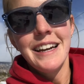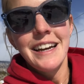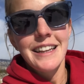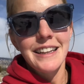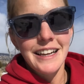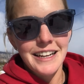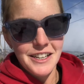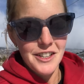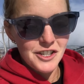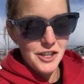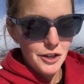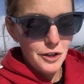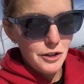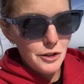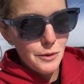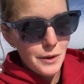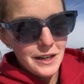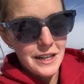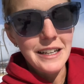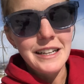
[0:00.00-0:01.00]
Let it show
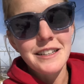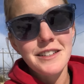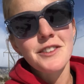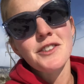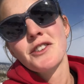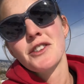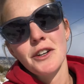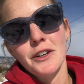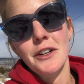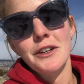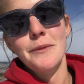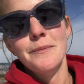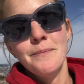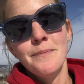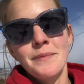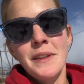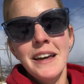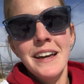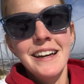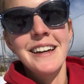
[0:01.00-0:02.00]
you what it needs to show you.
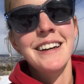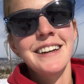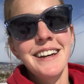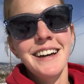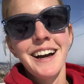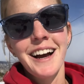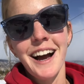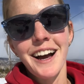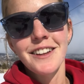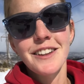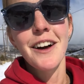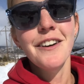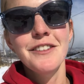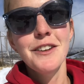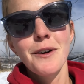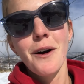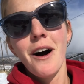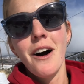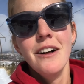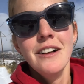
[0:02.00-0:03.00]
I love
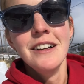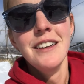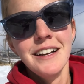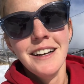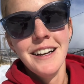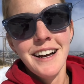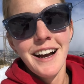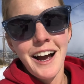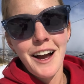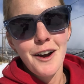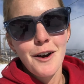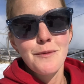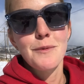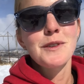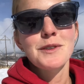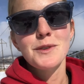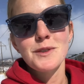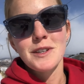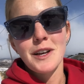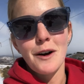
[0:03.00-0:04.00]
you all. I hope
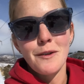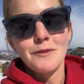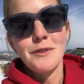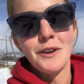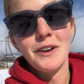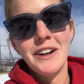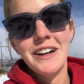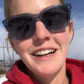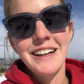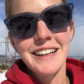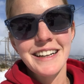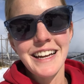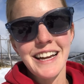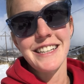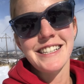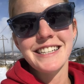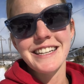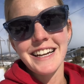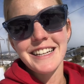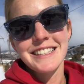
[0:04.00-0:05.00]
this was helpful.
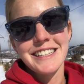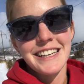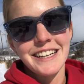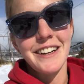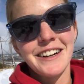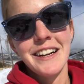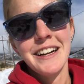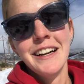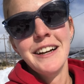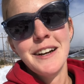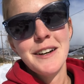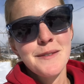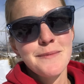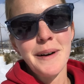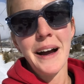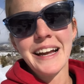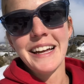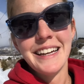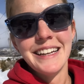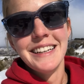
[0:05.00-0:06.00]
Catch you guys later.
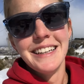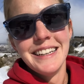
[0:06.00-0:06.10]
Bye.